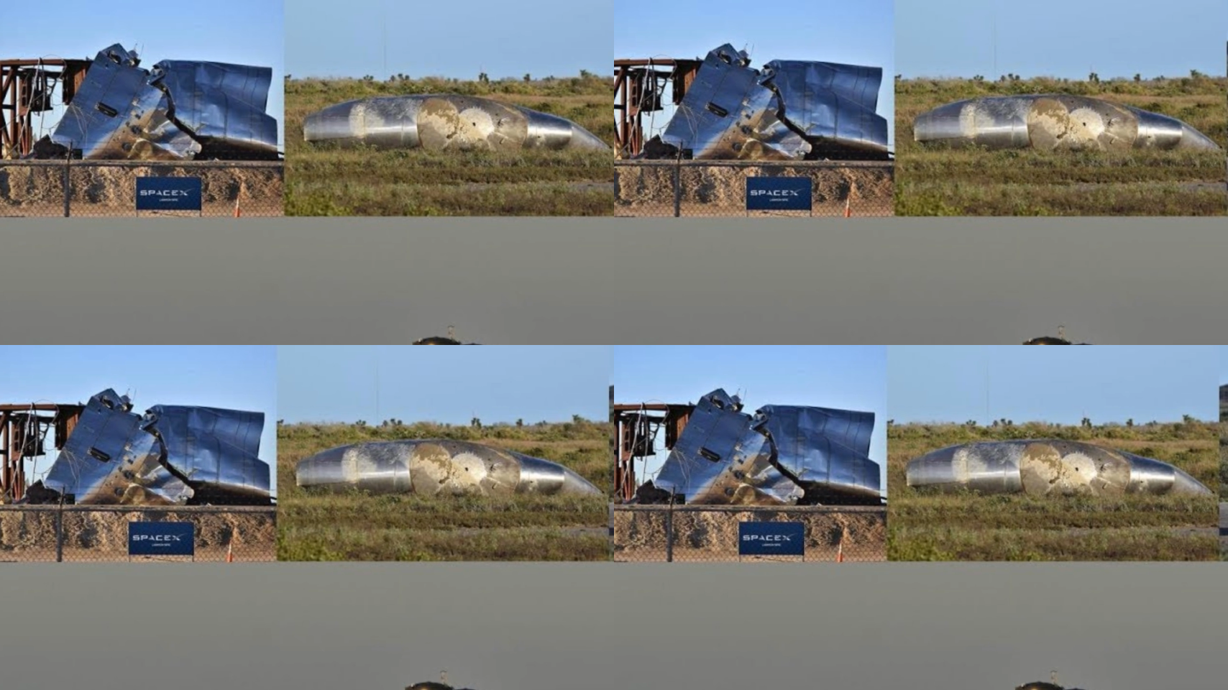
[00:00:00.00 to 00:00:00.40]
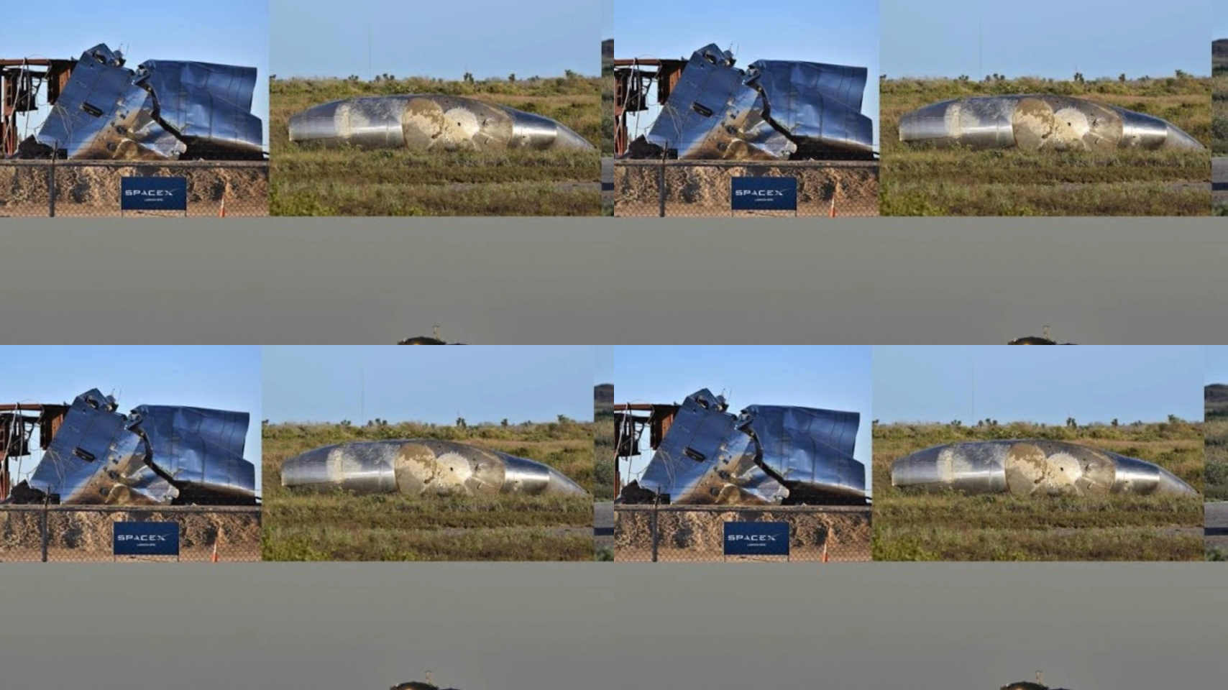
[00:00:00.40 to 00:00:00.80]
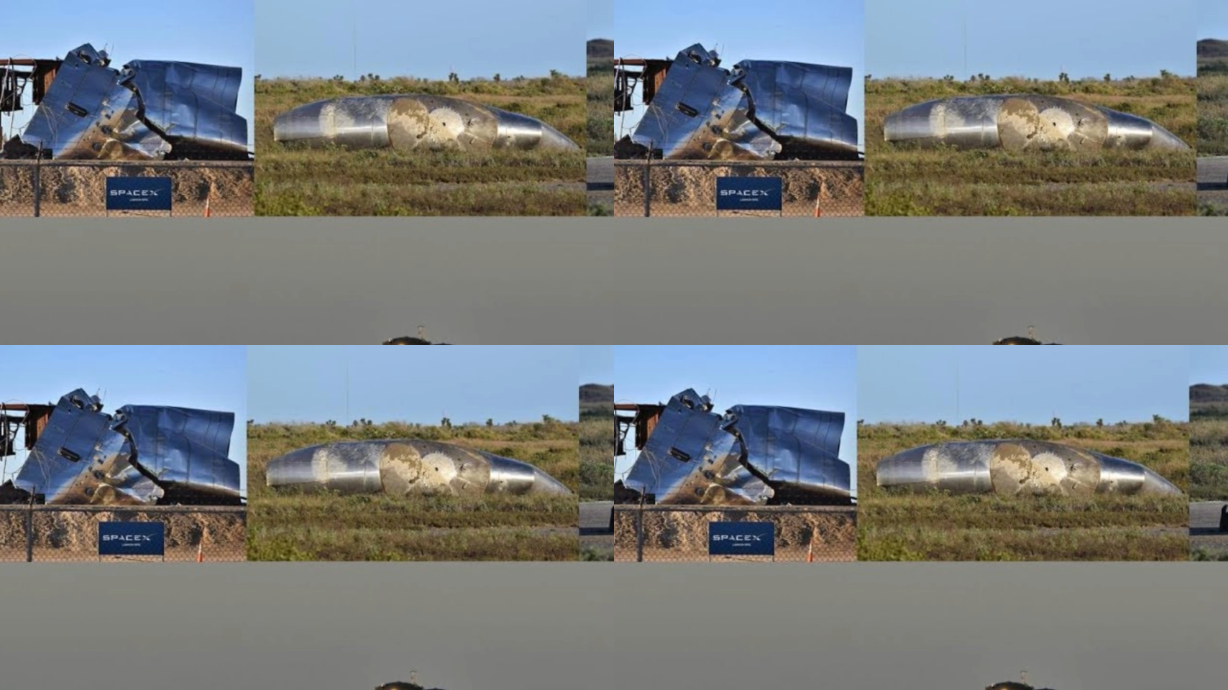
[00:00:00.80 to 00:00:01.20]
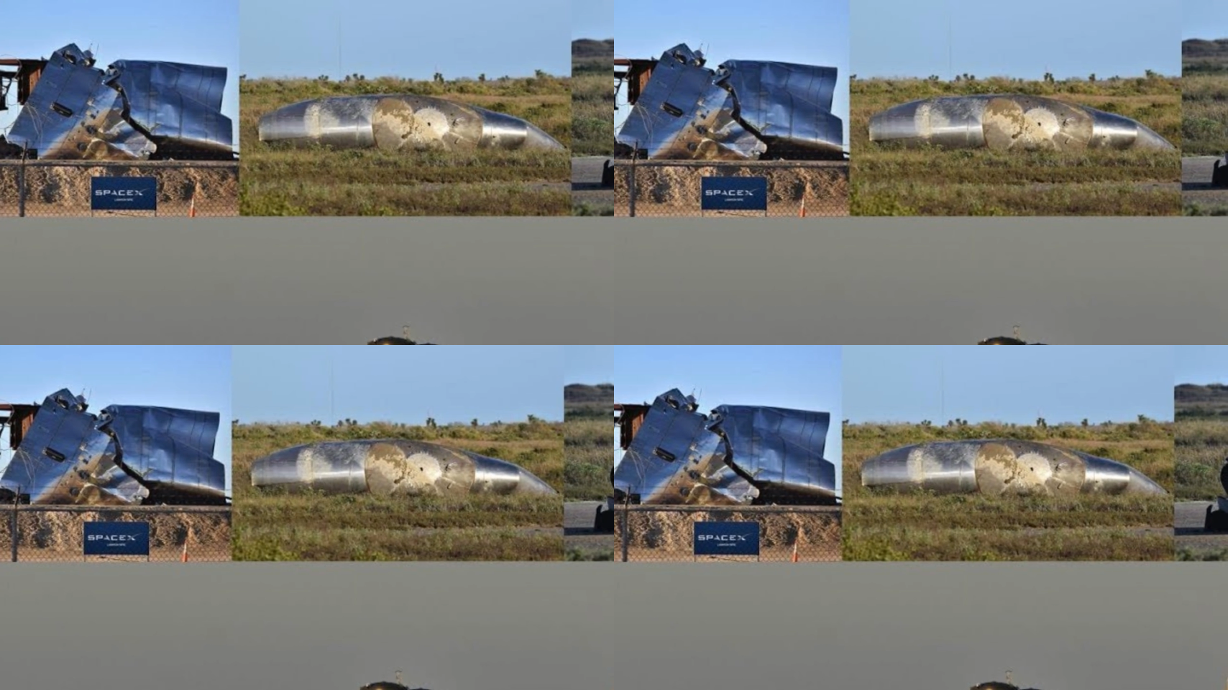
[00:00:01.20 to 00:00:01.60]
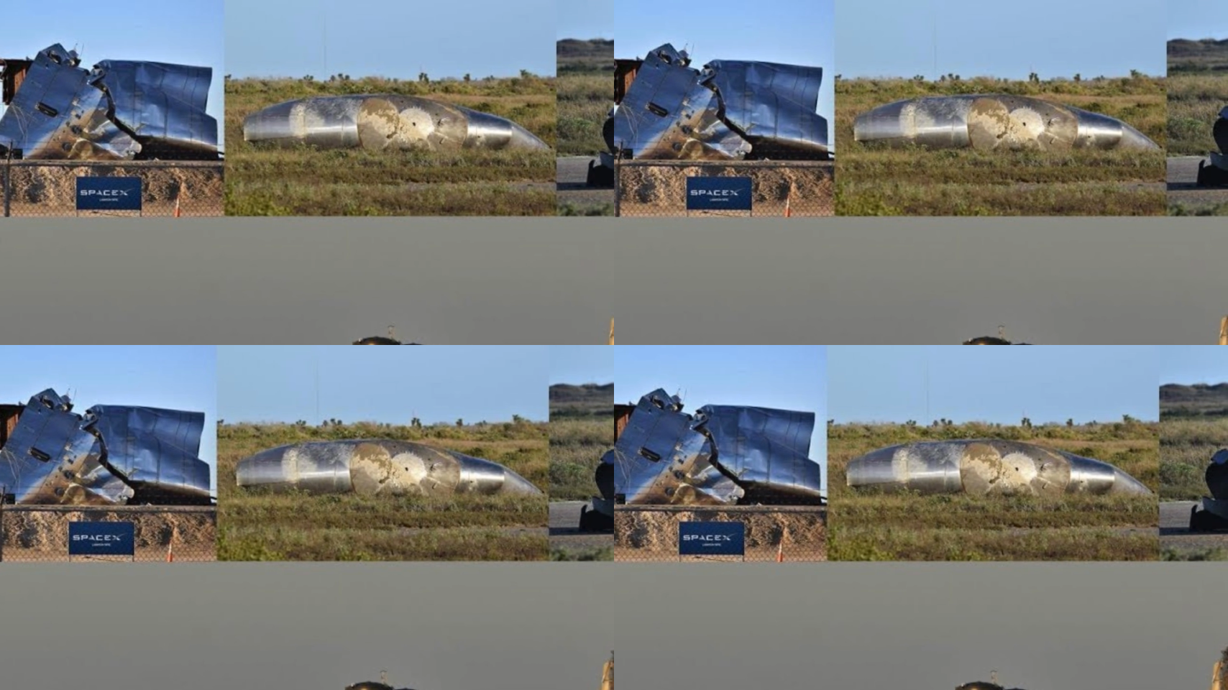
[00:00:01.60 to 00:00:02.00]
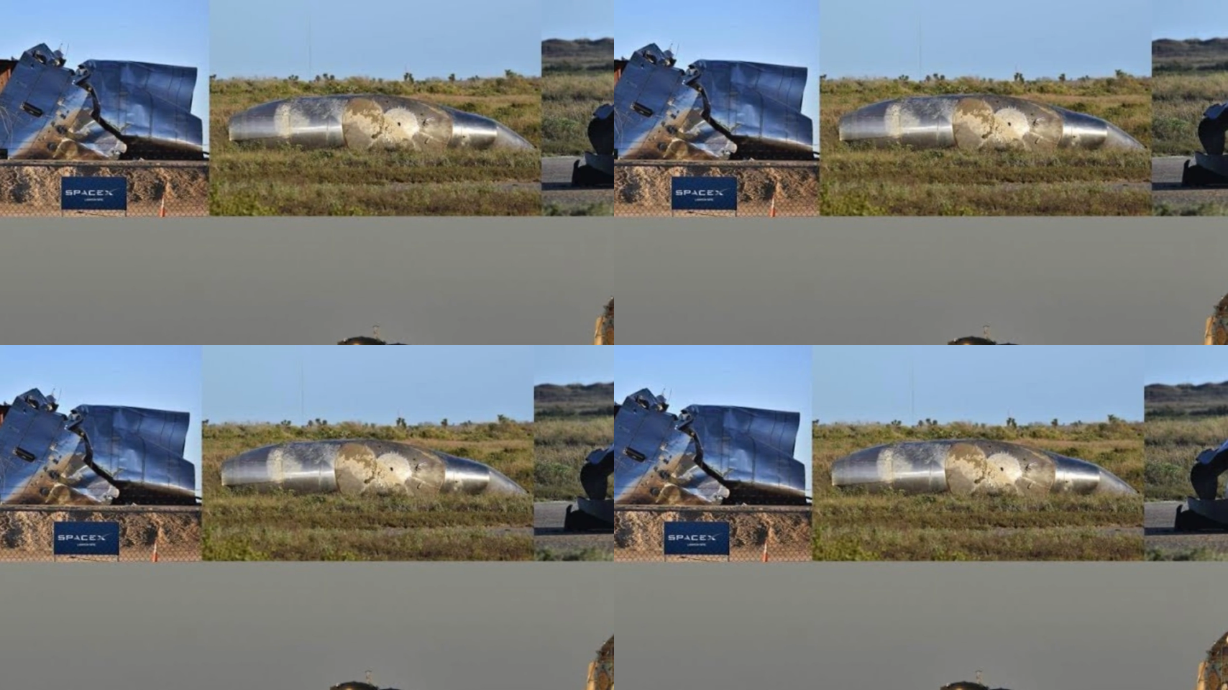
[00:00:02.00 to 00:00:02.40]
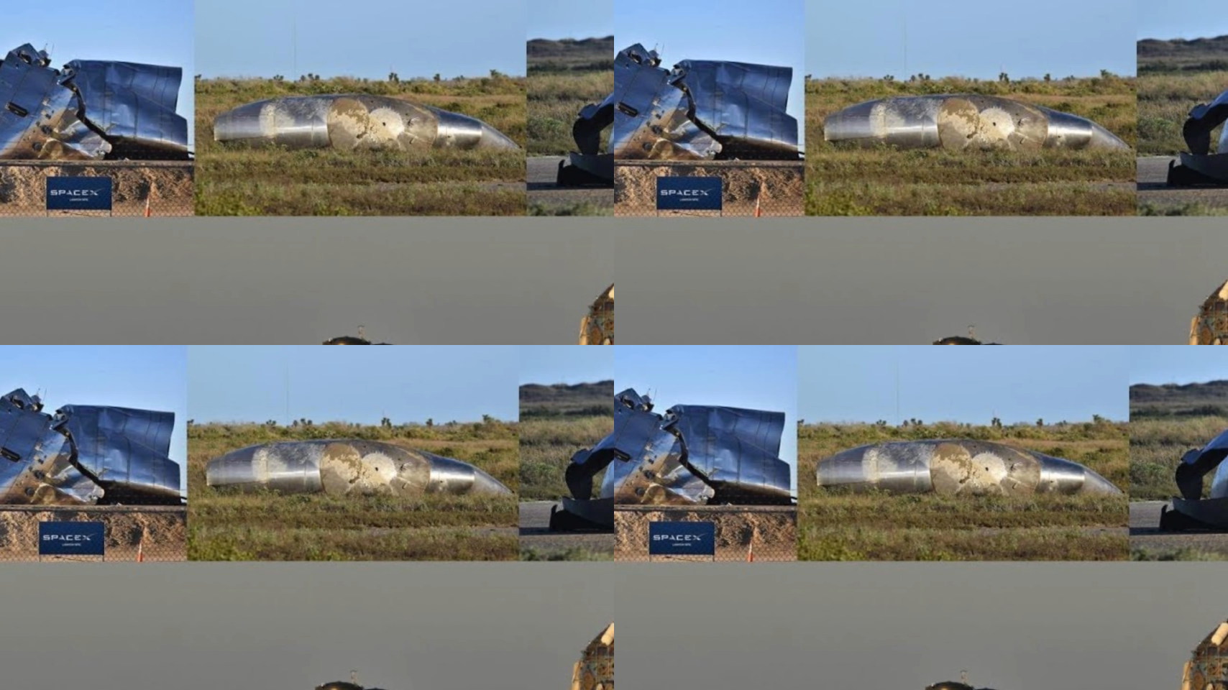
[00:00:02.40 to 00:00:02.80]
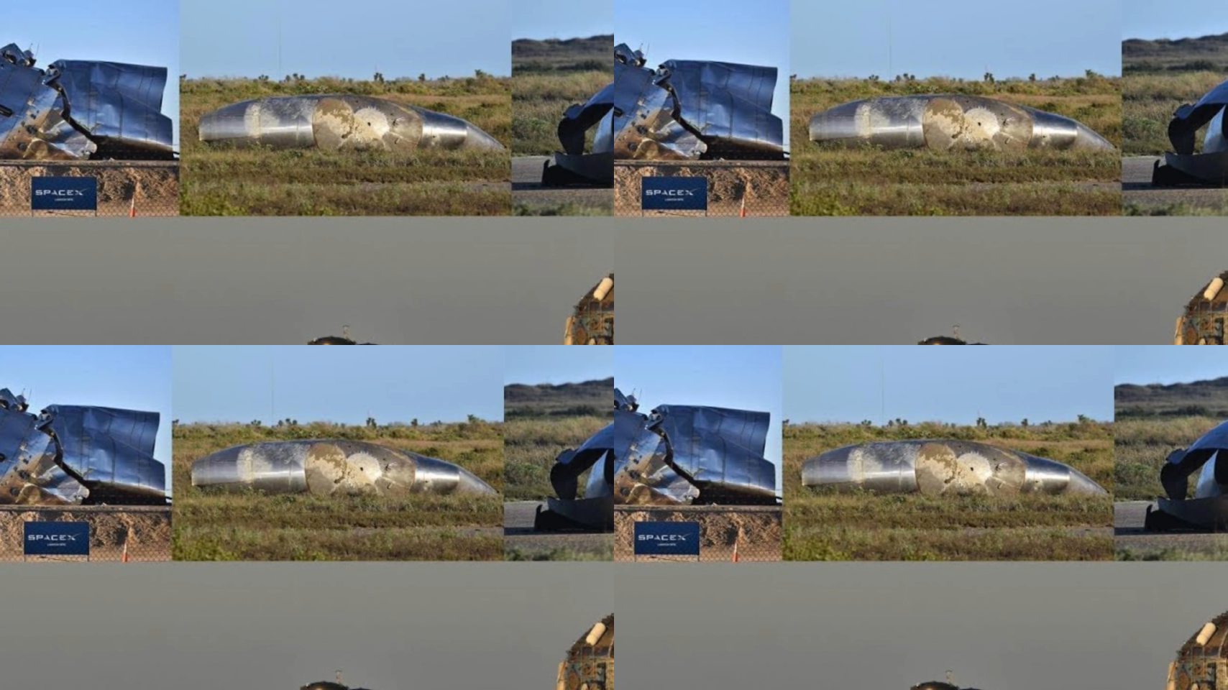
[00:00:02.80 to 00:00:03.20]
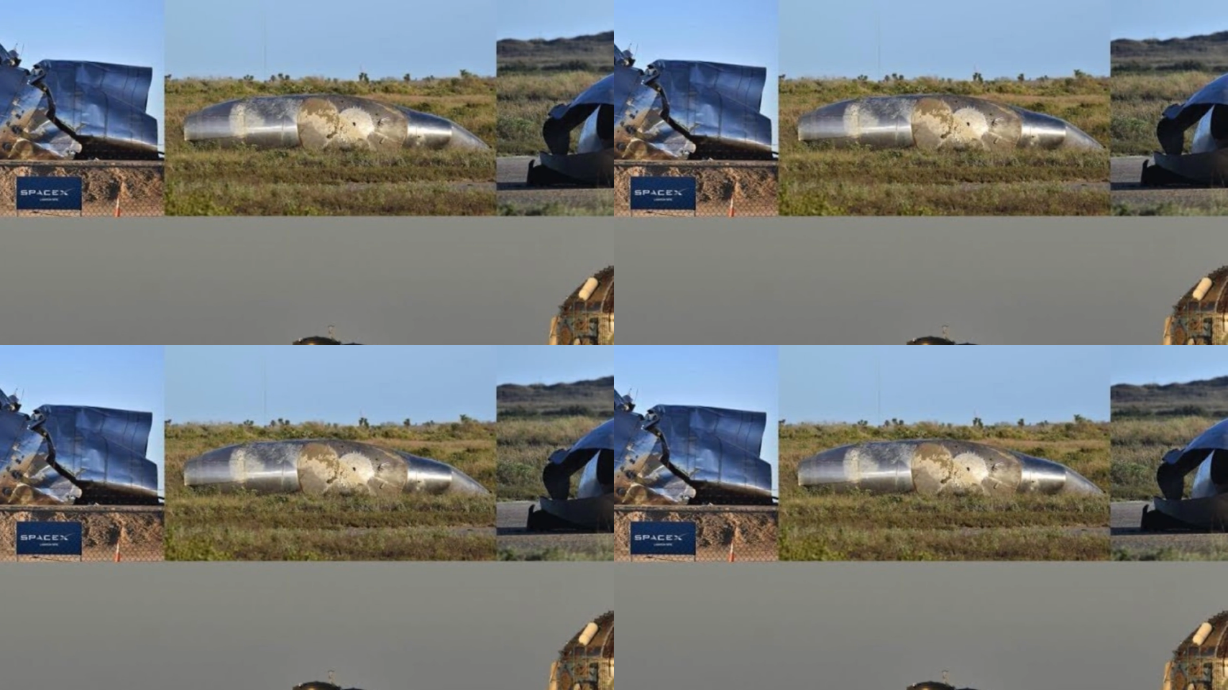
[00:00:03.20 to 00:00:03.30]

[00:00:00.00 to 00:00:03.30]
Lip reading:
(no speaker visible)